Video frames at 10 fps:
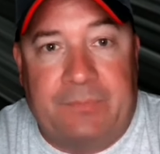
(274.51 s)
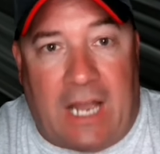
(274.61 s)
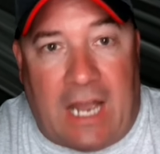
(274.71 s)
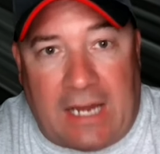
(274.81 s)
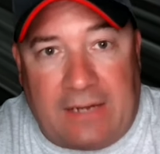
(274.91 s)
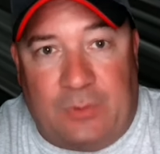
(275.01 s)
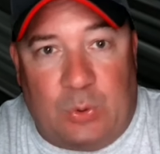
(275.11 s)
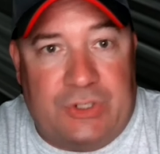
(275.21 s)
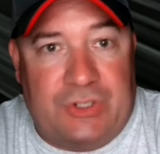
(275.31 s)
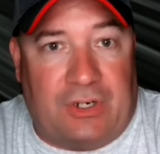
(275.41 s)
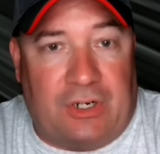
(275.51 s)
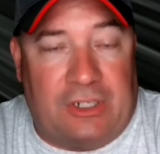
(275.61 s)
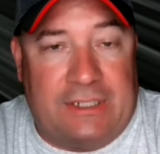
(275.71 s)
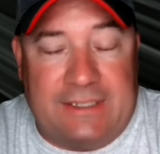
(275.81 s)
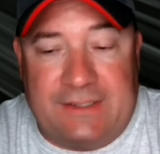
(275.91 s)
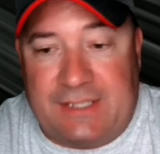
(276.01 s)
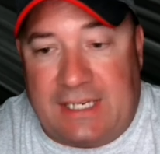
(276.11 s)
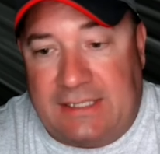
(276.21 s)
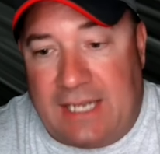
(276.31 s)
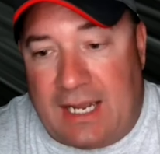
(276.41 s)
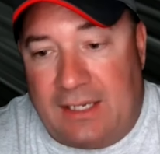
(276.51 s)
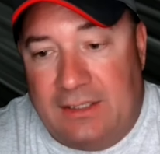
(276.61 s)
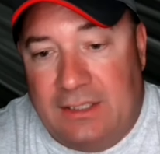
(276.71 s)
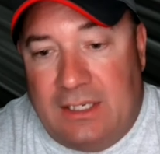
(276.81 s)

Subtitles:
A high 4-star in-state guy.